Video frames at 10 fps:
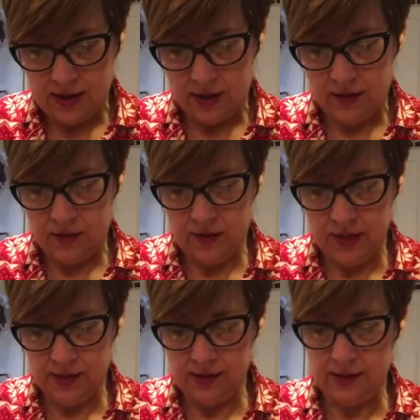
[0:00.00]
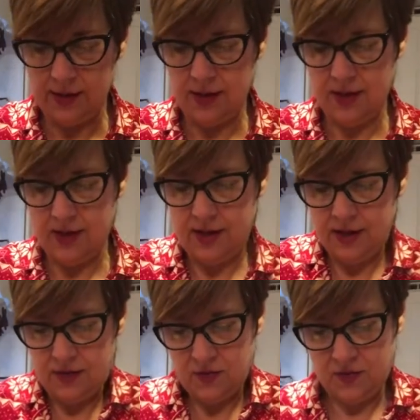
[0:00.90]
twist,
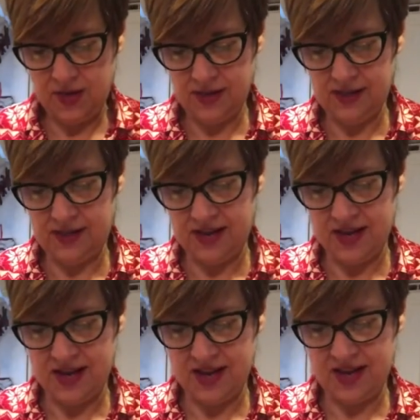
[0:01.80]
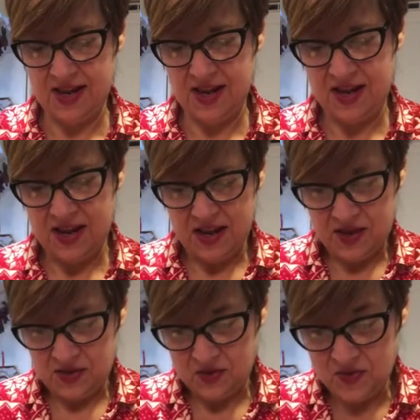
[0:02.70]
twist,
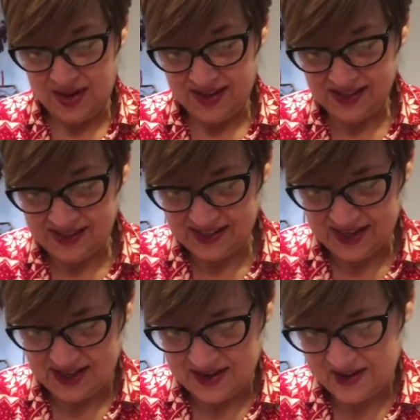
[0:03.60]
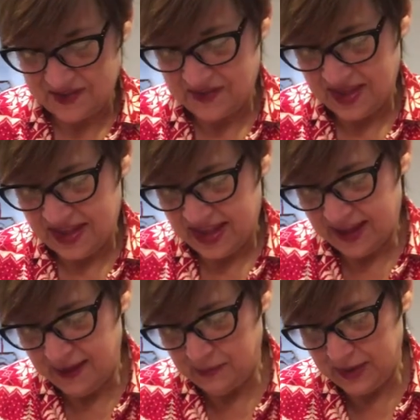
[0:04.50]
twist, and
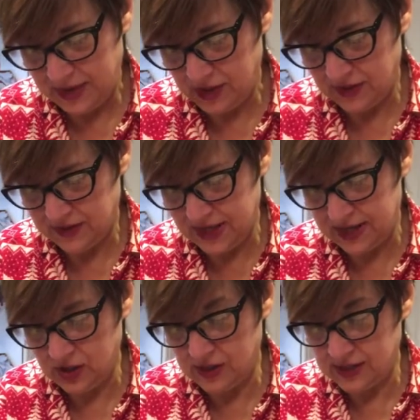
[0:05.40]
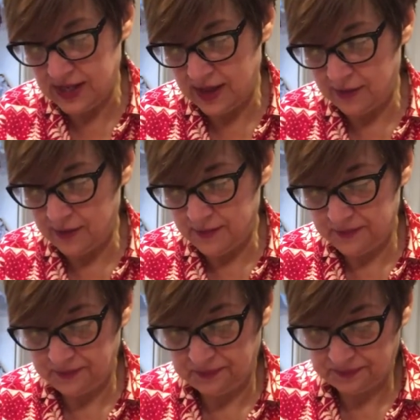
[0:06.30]
then pinch those edges together.
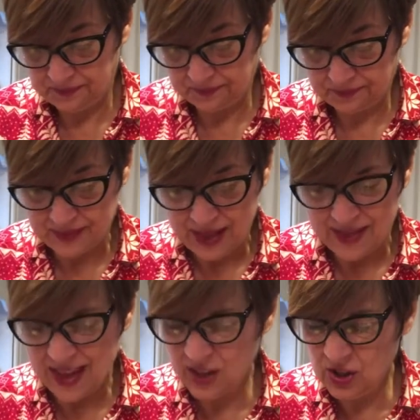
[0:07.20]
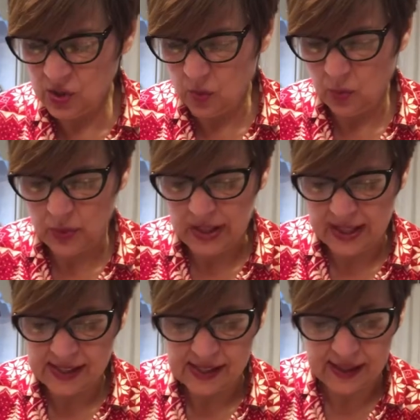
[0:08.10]
The edges don't really
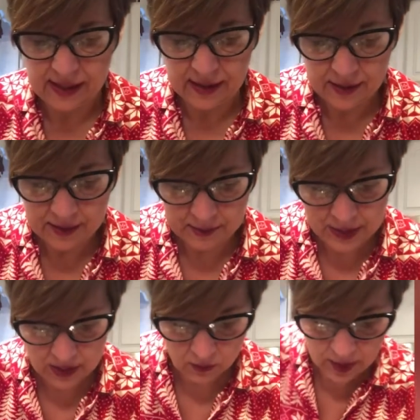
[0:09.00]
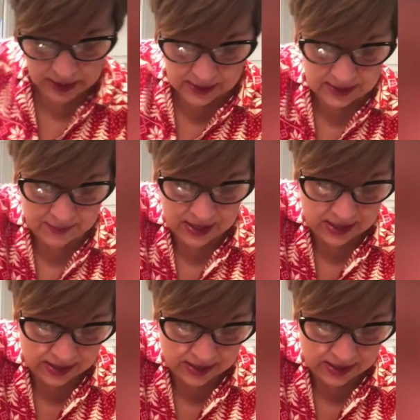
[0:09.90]
stick, but you want it to be